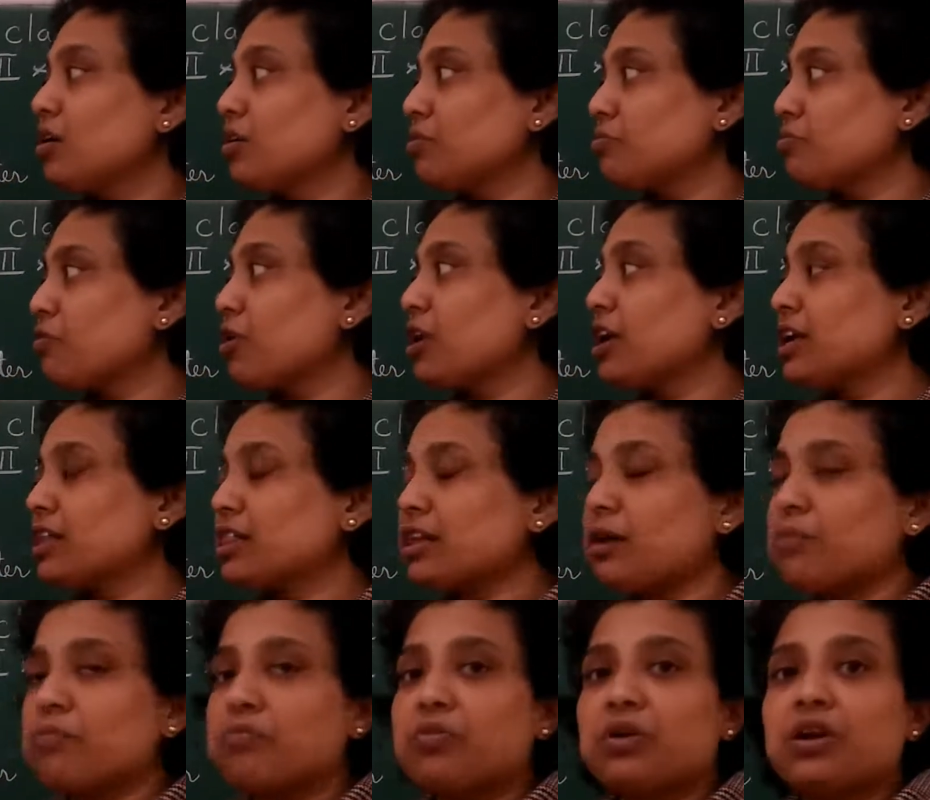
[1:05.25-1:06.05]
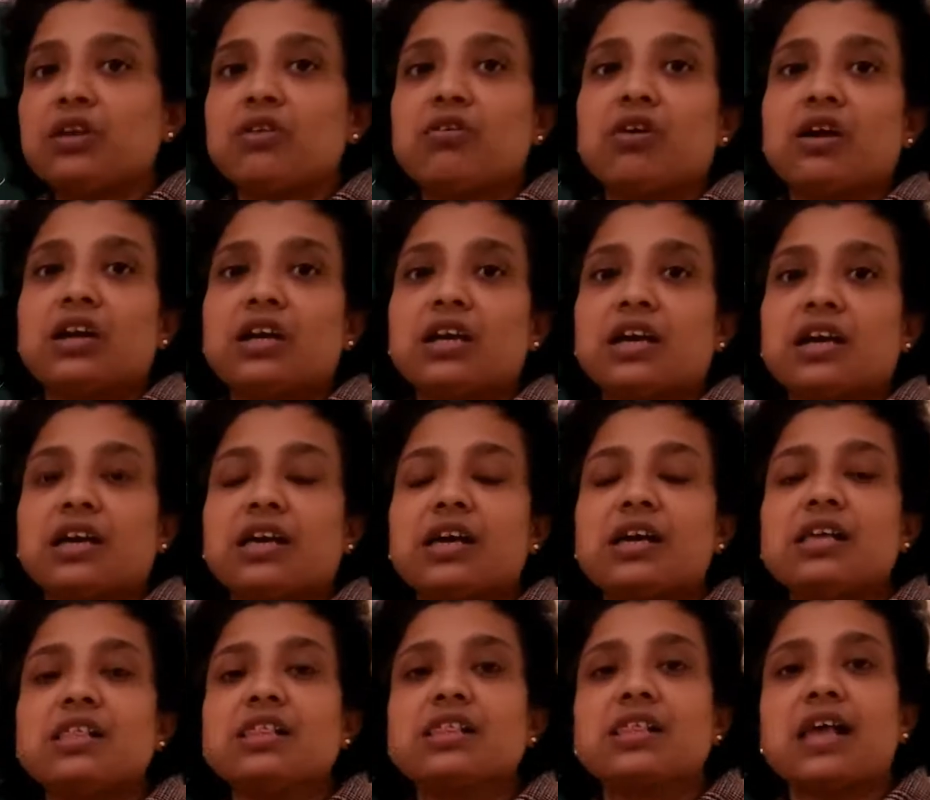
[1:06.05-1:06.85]
for example you are
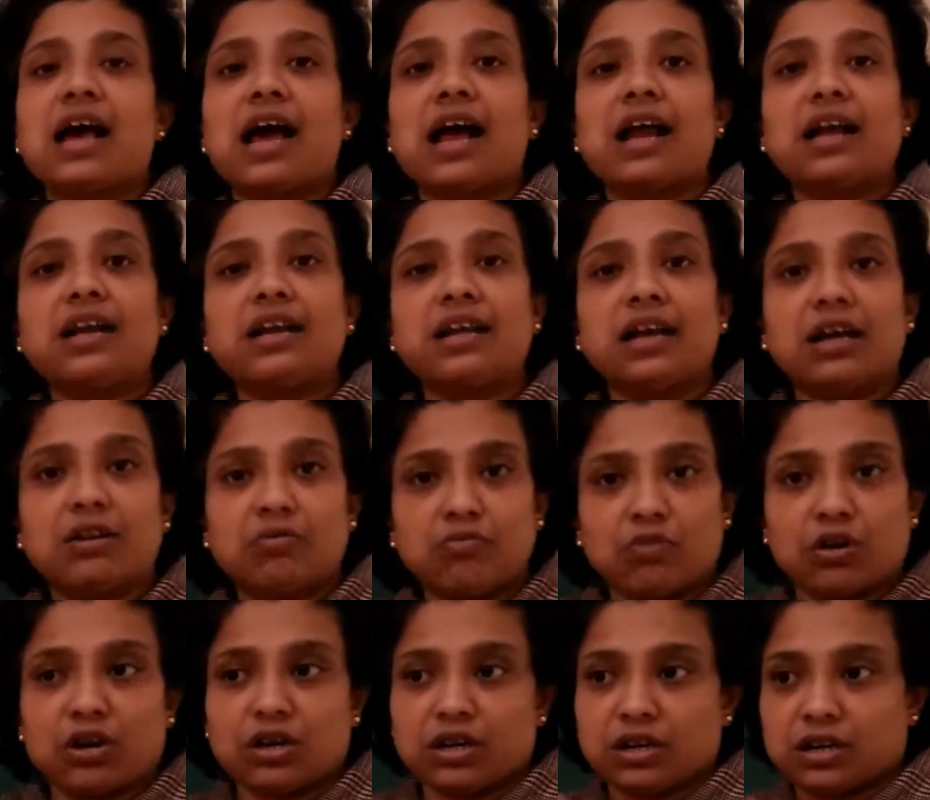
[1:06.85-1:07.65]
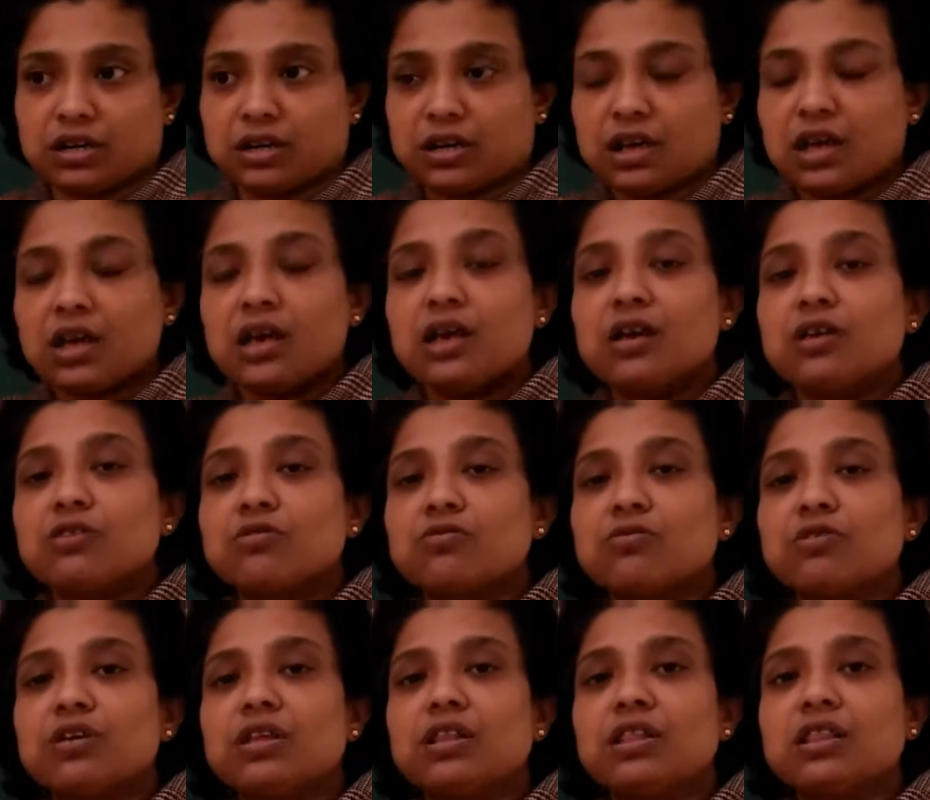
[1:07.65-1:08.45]
taking sand and water,
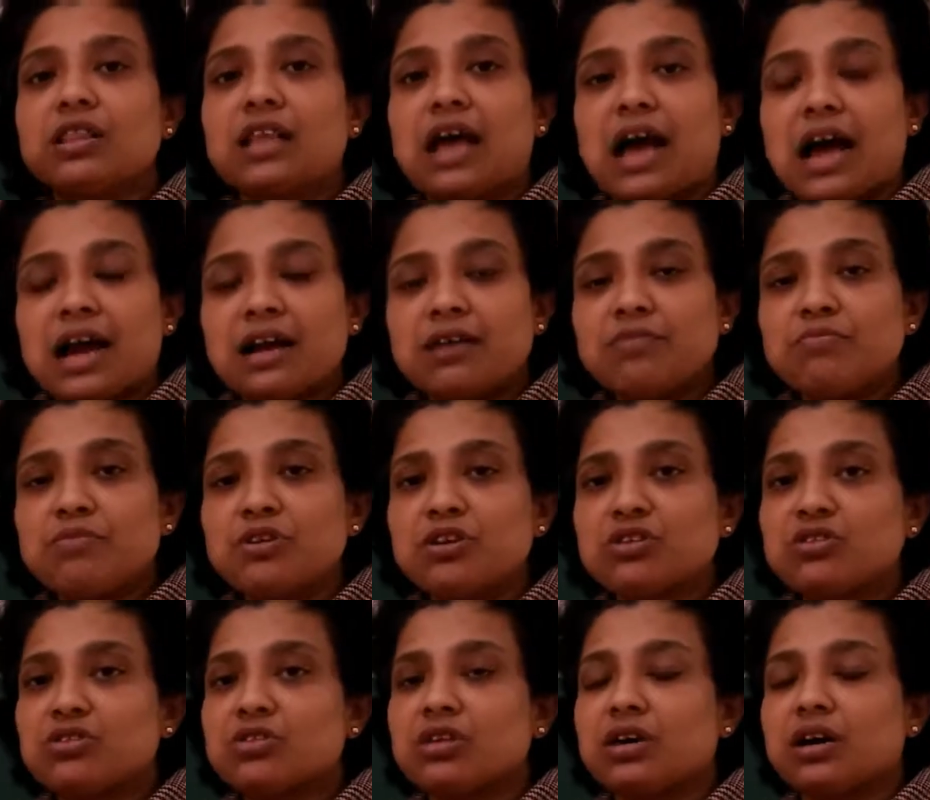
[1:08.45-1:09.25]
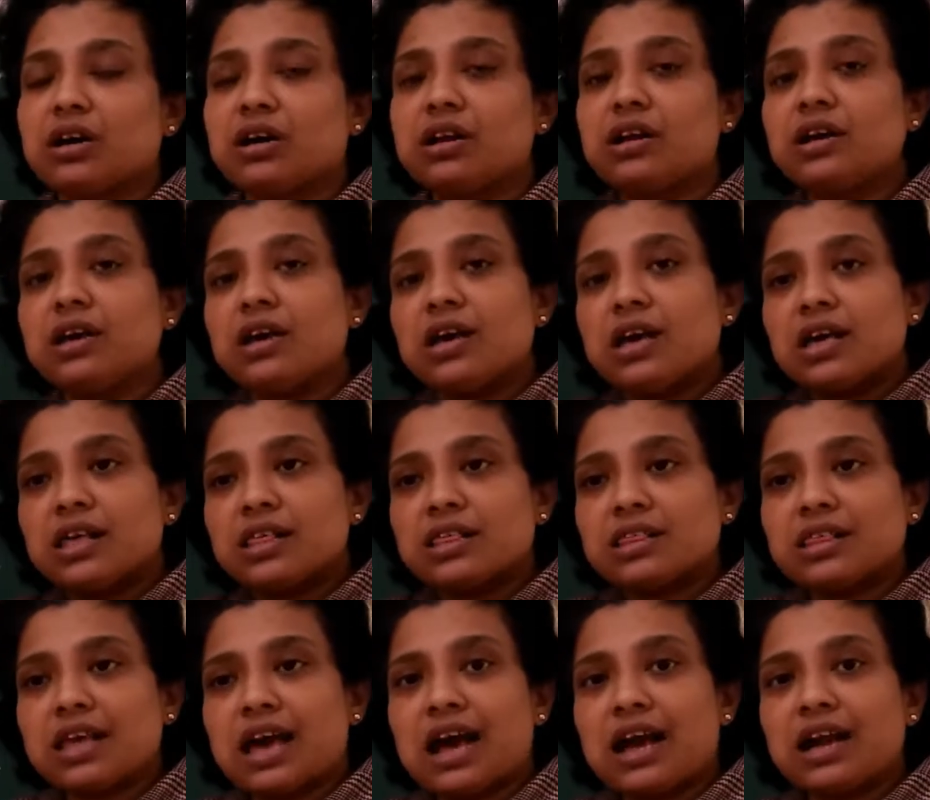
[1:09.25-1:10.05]
so in that mixture
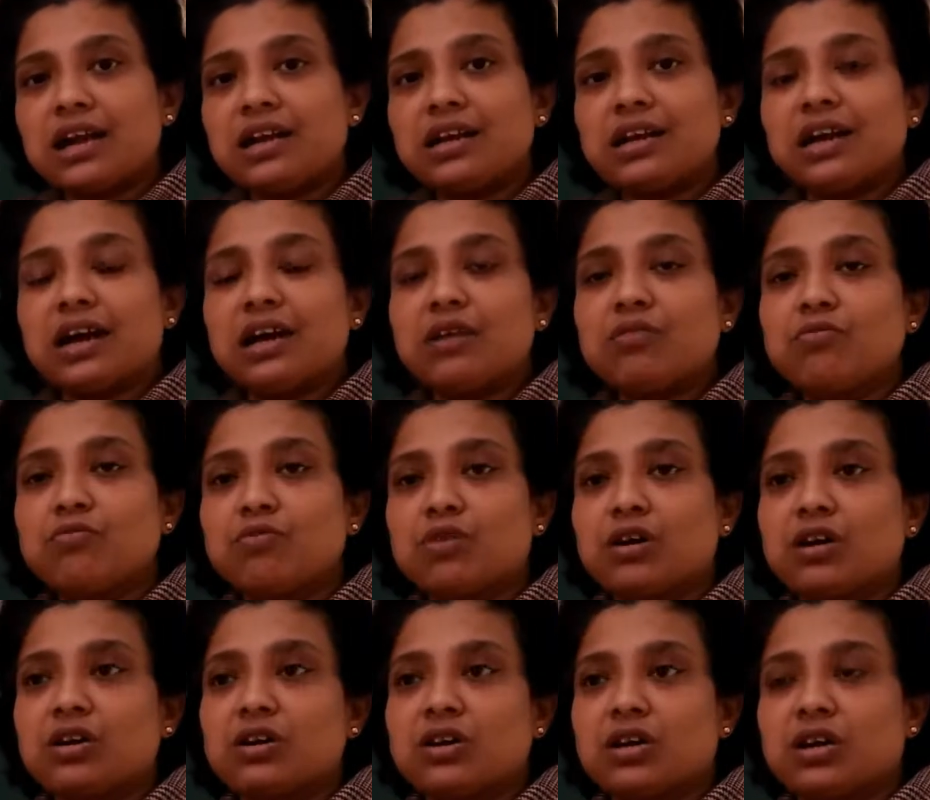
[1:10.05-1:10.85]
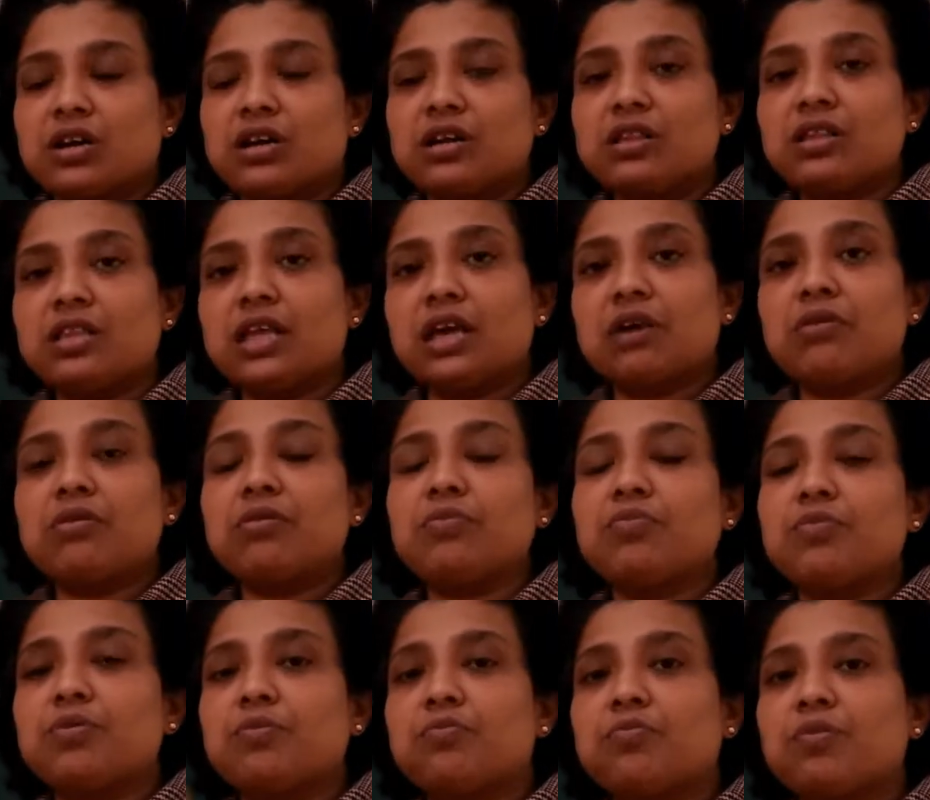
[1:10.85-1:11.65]
sand and water, they
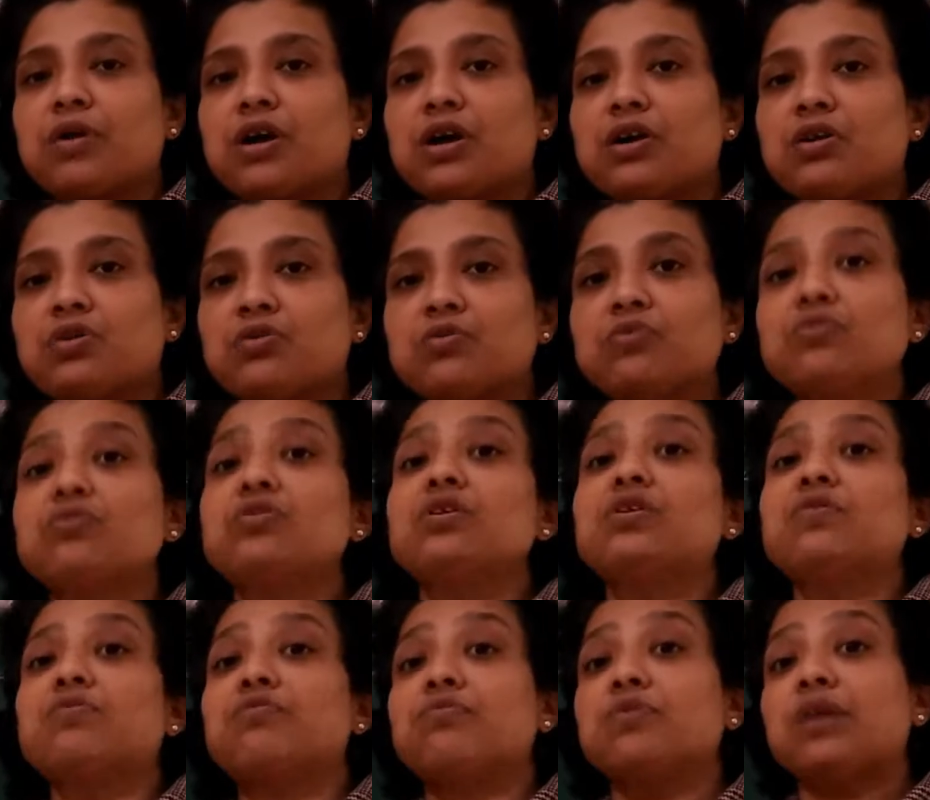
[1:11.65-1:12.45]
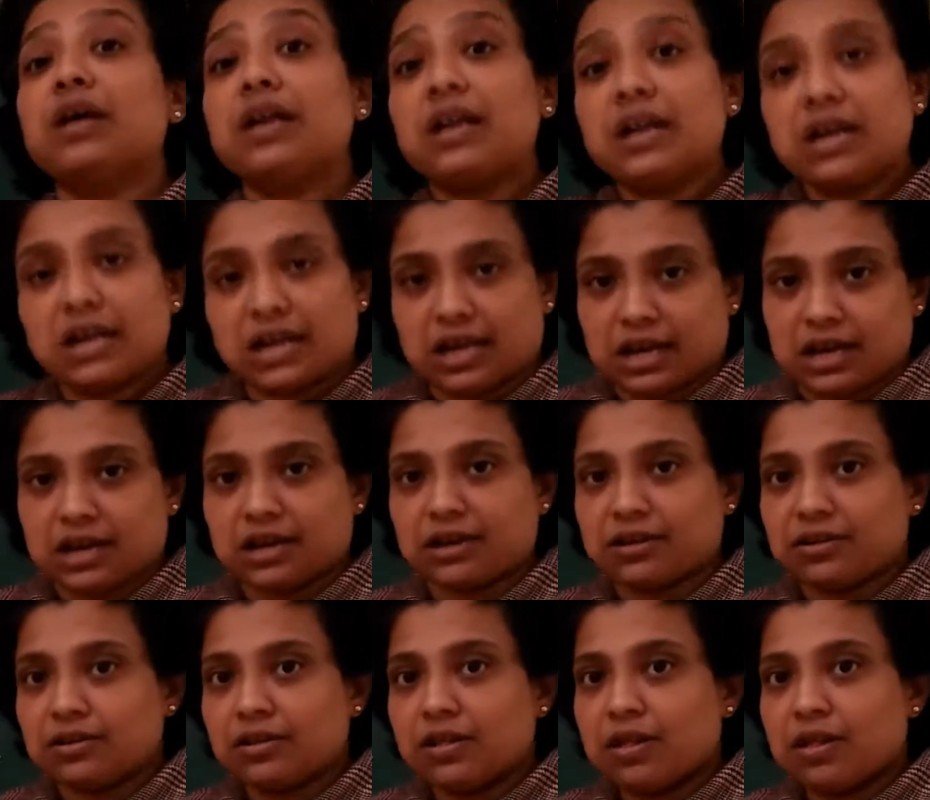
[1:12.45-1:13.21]
will prepare two different layer.